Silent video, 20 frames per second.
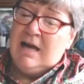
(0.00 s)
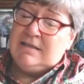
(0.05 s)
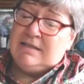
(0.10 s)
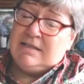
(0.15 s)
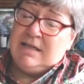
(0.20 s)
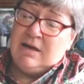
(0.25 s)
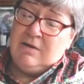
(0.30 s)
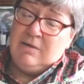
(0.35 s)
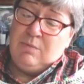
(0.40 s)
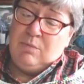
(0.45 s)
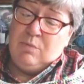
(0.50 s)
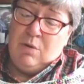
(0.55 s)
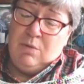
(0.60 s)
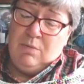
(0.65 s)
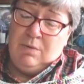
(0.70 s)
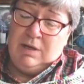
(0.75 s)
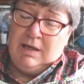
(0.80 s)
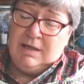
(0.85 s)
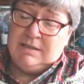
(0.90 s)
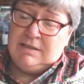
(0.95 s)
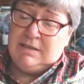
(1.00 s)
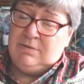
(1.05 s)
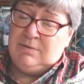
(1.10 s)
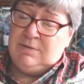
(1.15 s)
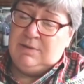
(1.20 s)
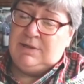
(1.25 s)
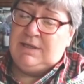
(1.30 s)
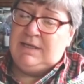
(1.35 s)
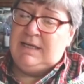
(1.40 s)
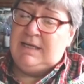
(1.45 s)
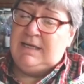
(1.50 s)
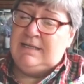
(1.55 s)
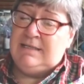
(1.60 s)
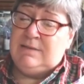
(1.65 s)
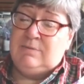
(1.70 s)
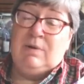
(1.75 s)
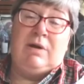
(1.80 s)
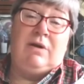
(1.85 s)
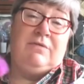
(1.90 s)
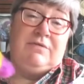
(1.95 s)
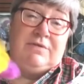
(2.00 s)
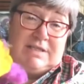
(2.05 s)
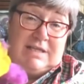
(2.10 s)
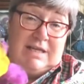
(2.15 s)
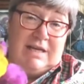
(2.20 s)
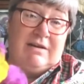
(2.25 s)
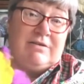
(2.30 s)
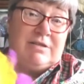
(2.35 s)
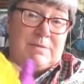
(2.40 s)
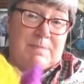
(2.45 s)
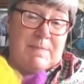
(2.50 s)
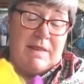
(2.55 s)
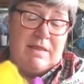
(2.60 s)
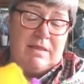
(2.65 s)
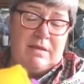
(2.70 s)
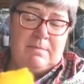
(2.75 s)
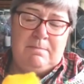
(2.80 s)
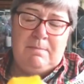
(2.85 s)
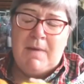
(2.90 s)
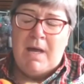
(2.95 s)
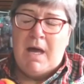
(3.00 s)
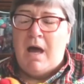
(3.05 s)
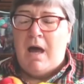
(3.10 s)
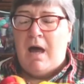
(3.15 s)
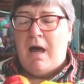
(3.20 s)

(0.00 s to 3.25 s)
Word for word: So what will I do with these? Well, obviously I'll spin them.